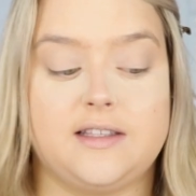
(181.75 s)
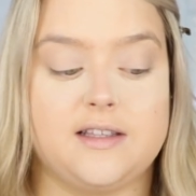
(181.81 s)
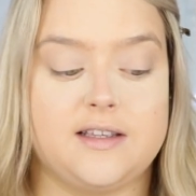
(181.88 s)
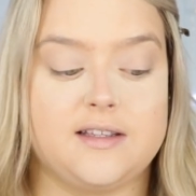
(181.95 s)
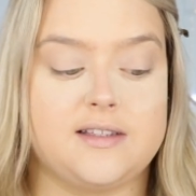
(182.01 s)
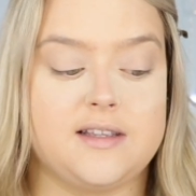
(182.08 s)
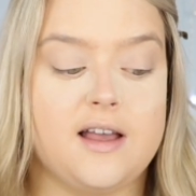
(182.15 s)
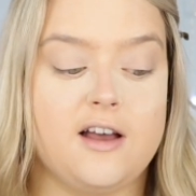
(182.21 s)

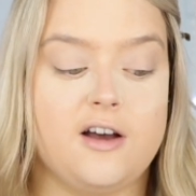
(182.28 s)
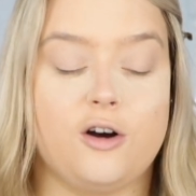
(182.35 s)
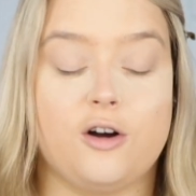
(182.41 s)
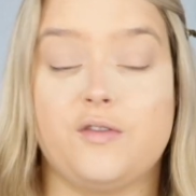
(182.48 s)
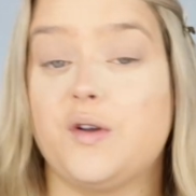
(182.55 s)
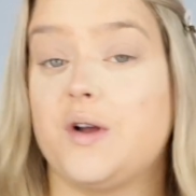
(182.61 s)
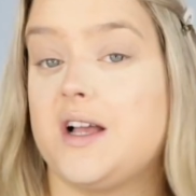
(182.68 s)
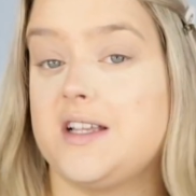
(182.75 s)
this, or
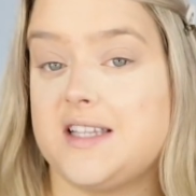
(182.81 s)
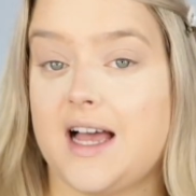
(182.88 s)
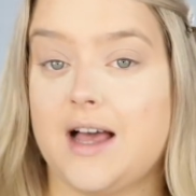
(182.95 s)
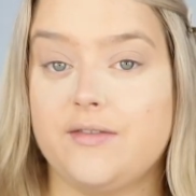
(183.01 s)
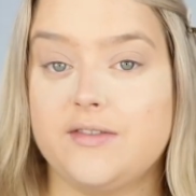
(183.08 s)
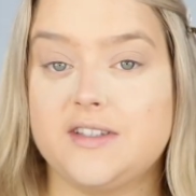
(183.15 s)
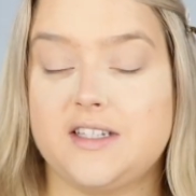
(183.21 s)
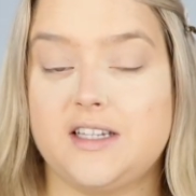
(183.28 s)
if you guys
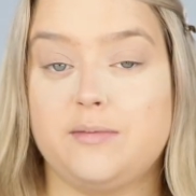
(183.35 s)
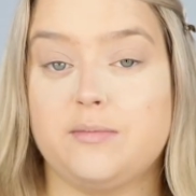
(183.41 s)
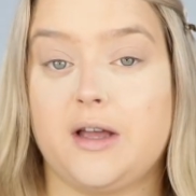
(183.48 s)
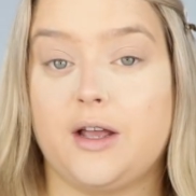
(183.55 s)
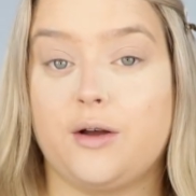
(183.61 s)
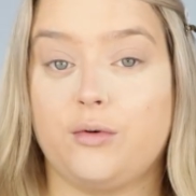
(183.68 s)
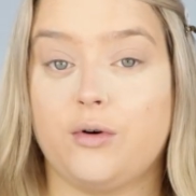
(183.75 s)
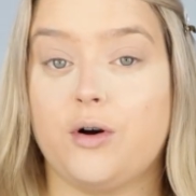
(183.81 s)
haven't seen
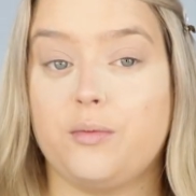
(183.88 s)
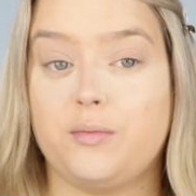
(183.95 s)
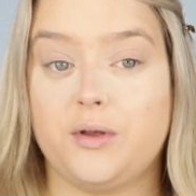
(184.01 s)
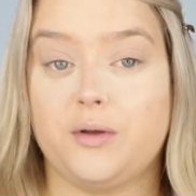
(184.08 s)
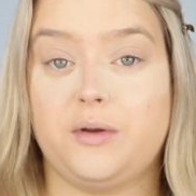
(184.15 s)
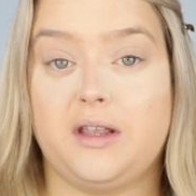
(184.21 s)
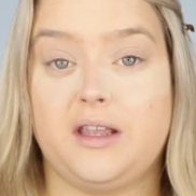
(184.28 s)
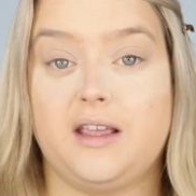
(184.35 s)
my Quo
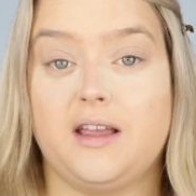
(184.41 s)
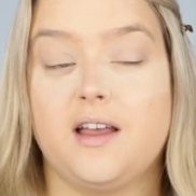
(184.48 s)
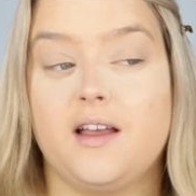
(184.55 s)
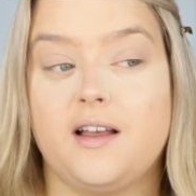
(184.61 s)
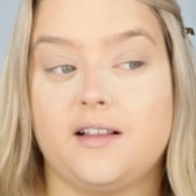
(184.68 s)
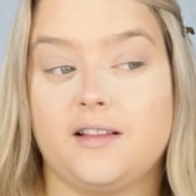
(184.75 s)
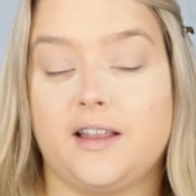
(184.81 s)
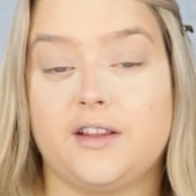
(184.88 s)
Beauty
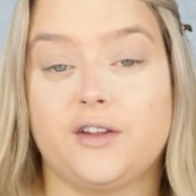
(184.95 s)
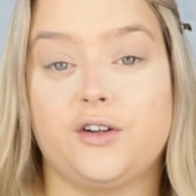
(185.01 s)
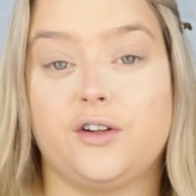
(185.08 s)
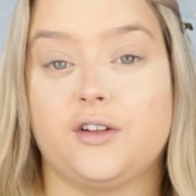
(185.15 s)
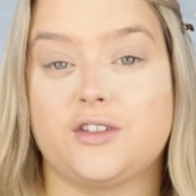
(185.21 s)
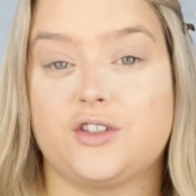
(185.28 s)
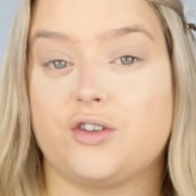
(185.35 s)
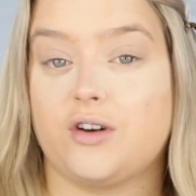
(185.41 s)
like
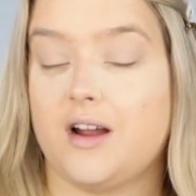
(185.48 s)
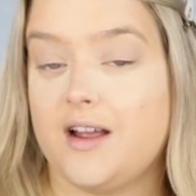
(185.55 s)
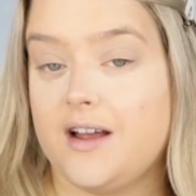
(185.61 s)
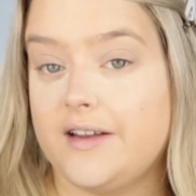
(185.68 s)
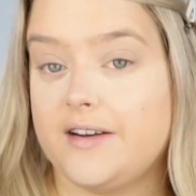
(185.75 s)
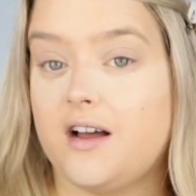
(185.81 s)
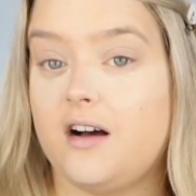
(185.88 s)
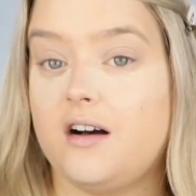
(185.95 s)
little
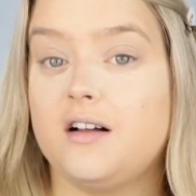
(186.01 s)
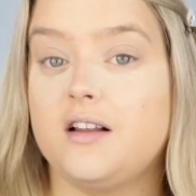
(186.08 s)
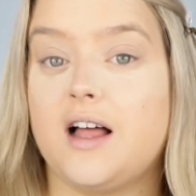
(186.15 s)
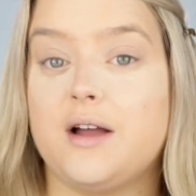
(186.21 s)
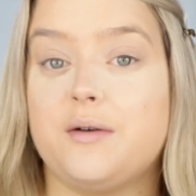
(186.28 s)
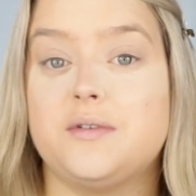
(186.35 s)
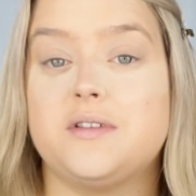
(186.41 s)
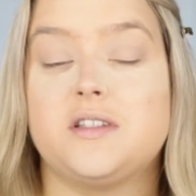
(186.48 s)
try-on haul,
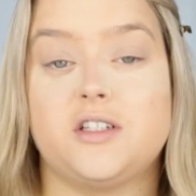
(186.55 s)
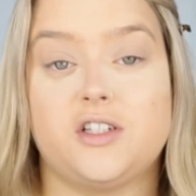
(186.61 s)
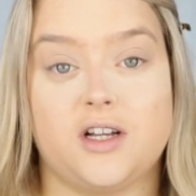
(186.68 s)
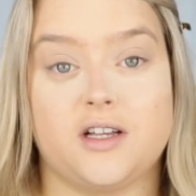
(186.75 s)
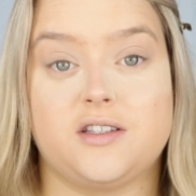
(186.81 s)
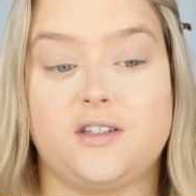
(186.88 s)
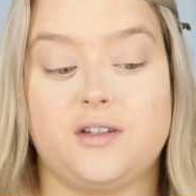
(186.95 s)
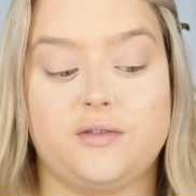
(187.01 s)
I would
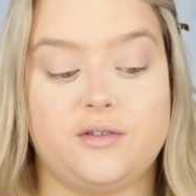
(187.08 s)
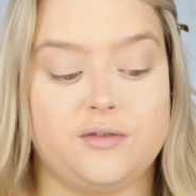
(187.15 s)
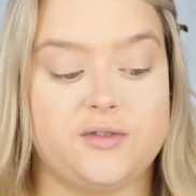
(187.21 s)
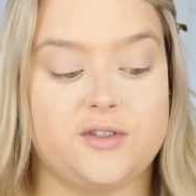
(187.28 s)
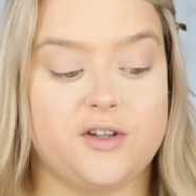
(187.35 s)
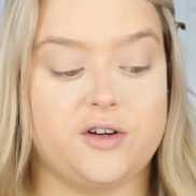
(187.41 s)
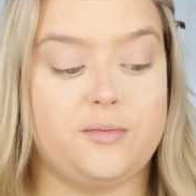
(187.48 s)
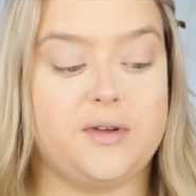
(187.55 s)
suggest you do
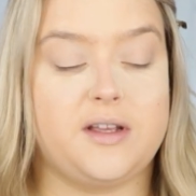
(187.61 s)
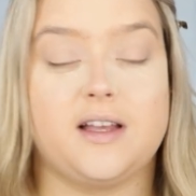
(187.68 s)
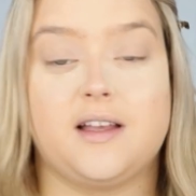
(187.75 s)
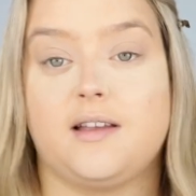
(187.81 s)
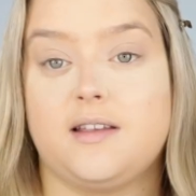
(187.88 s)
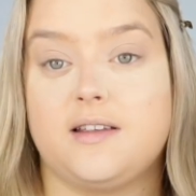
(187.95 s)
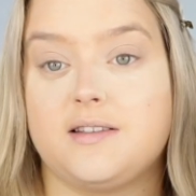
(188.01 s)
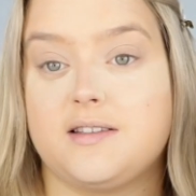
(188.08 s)
so
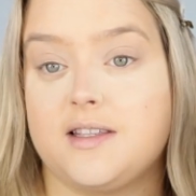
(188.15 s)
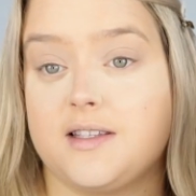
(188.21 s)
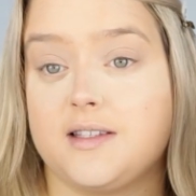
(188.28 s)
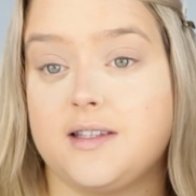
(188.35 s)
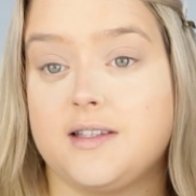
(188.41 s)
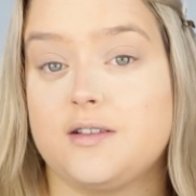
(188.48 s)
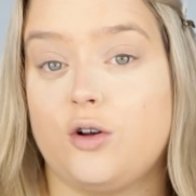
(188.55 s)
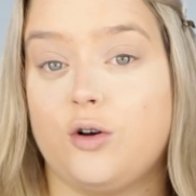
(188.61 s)
because
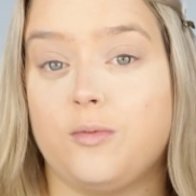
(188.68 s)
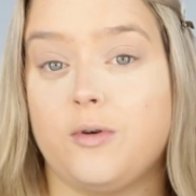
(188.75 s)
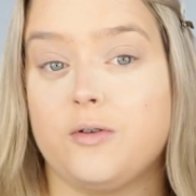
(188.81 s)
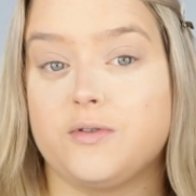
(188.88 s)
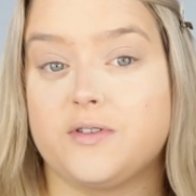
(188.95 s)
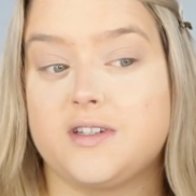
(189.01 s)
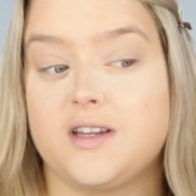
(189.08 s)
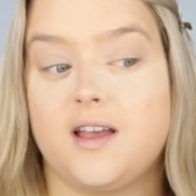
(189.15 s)
this is
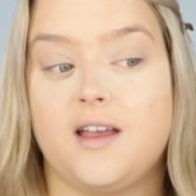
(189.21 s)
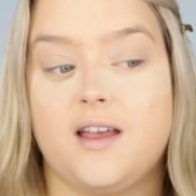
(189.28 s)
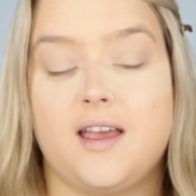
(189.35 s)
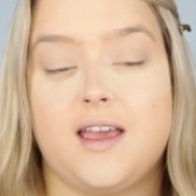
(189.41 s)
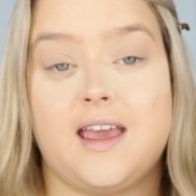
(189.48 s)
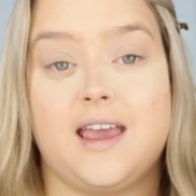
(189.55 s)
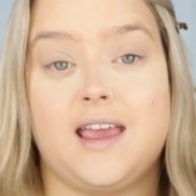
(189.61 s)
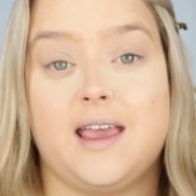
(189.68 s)
almost
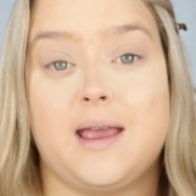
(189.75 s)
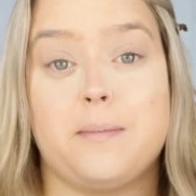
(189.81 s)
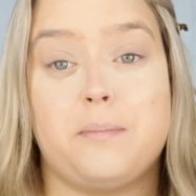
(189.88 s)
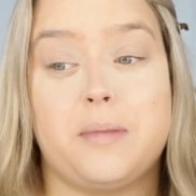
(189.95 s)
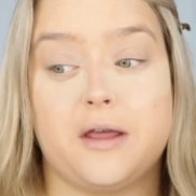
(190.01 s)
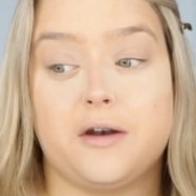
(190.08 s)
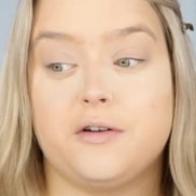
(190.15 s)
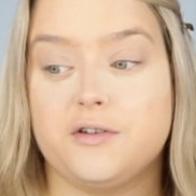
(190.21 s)
a
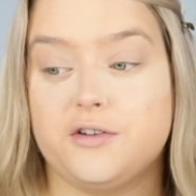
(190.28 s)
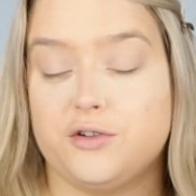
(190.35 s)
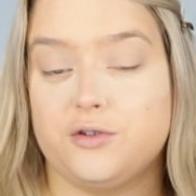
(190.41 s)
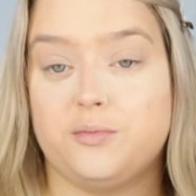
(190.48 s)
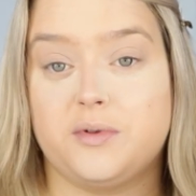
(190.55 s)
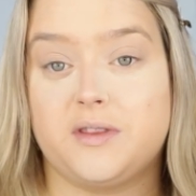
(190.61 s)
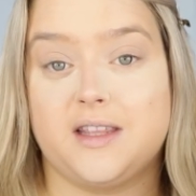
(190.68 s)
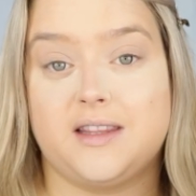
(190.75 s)
better
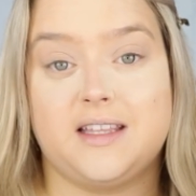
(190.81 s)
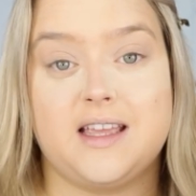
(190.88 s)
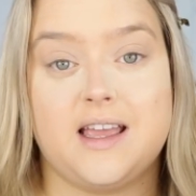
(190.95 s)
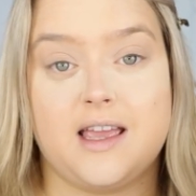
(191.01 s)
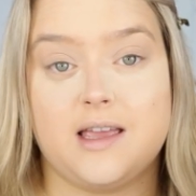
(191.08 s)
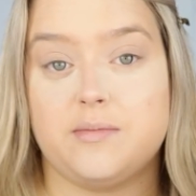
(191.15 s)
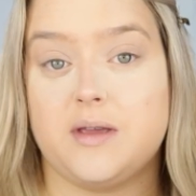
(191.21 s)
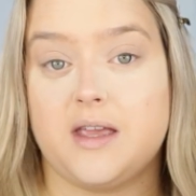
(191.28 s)
dupe than the
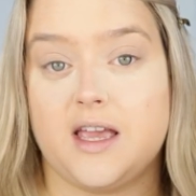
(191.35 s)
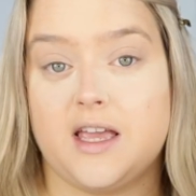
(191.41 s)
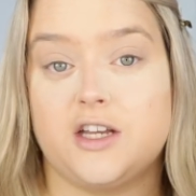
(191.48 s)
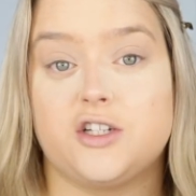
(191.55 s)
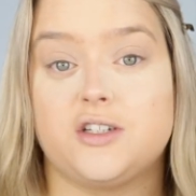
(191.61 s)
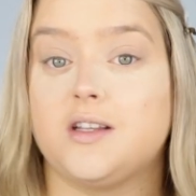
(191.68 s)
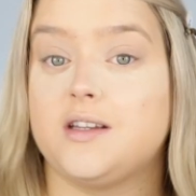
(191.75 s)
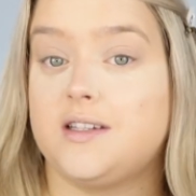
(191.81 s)

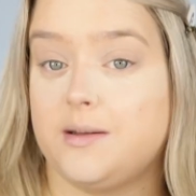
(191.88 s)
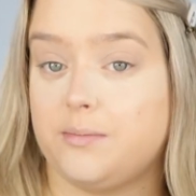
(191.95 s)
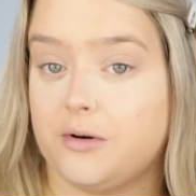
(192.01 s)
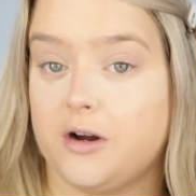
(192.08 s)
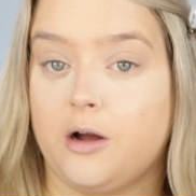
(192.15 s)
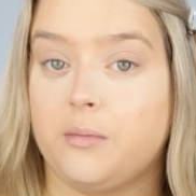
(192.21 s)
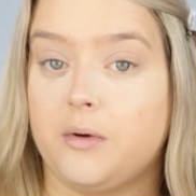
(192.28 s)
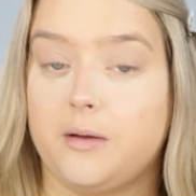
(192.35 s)
ABH Dip
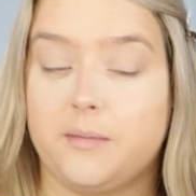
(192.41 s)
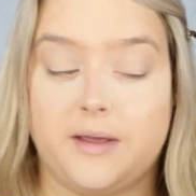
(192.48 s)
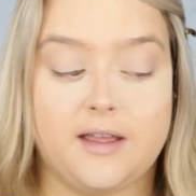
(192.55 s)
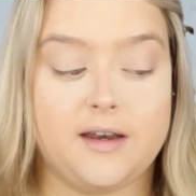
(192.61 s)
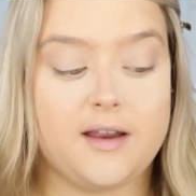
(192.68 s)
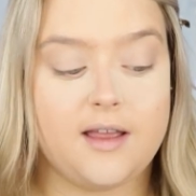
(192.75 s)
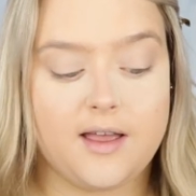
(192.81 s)
Brow Pomade.